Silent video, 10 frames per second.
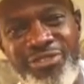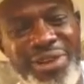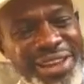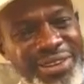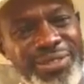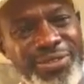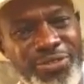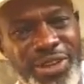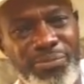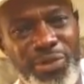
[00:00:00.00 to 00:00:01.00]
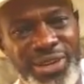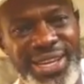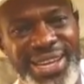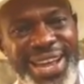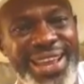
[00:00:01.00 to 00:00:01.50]
Try not to drink more
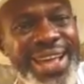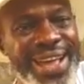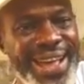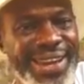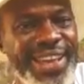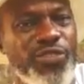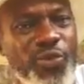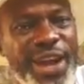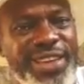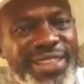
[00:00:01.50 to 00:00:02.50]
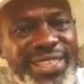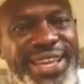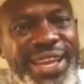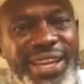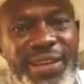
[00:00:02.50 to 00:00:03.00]
than that, and that's why you
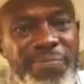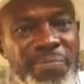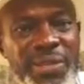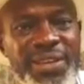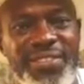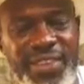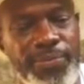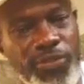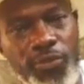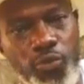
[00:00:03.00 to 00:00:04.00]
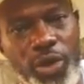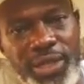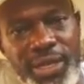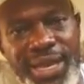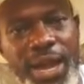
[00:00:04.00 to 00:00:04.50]
take sips of
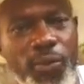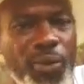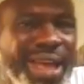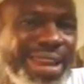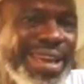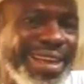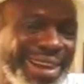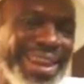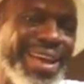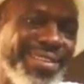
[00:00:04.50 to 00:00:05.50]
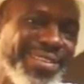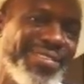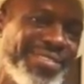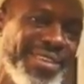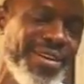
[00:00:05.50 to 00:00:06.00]
water. Now, when the cleanse
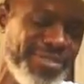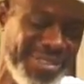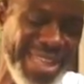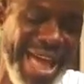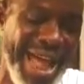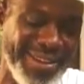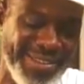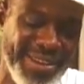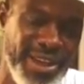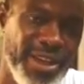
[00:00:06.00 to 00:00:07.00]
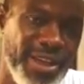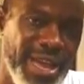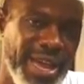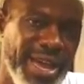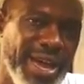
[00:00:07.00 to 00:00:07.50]
itself starts,
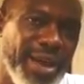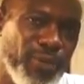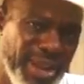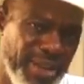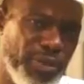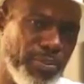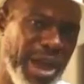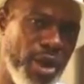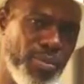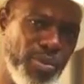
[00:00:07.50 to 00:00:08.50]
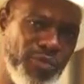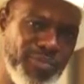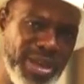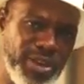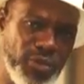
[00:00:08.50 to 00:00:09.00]
with every bowel
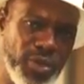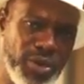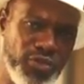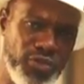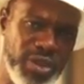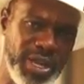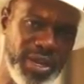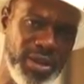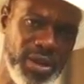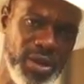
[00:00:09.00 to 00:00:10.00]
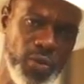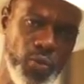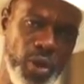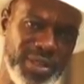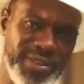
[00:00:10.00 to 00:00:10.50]
movement, you want to drink
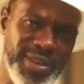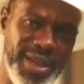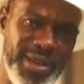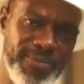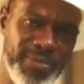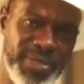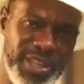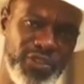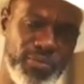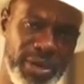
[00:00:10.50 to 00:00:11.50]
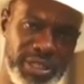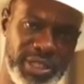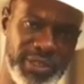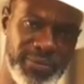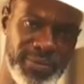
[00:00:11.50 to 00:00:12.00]
water this much.
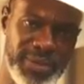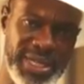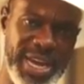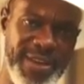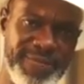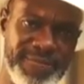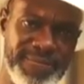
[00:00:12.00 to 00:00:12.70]
Yeah?